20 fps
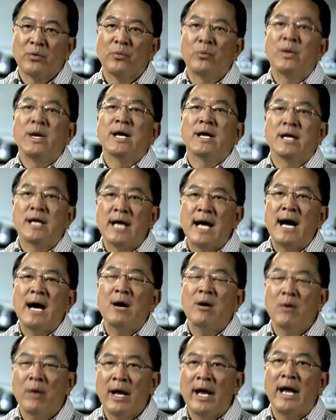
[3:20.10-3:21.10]
we are
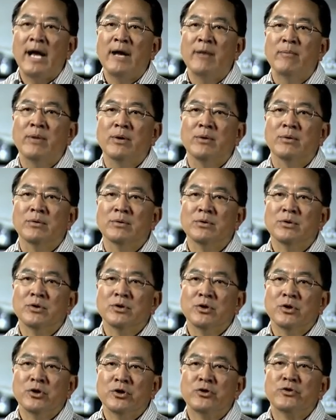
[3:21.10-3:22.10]
now able
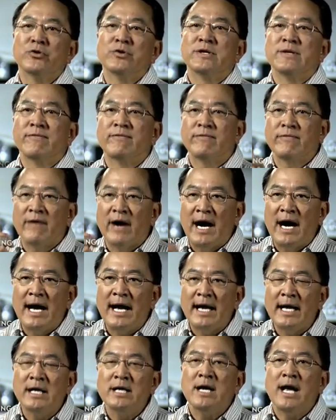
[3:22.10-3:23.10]
to
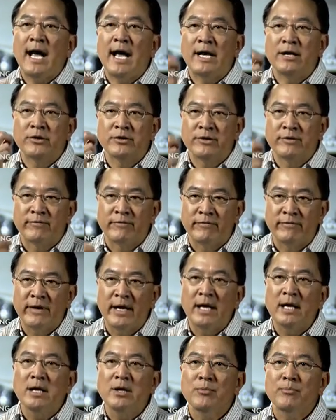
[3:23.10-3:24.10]
define and
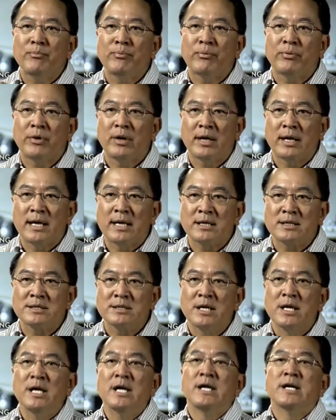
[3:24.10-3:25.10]
develop products
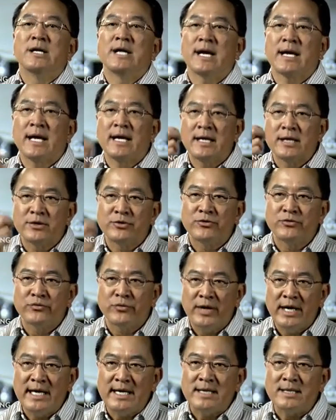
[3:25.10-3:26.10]
that can
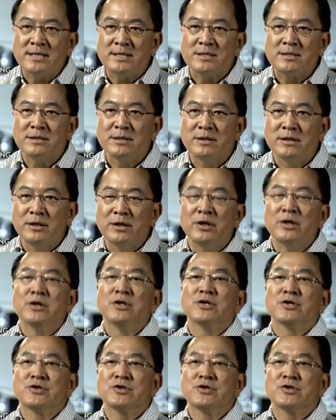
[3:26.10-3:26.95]
address the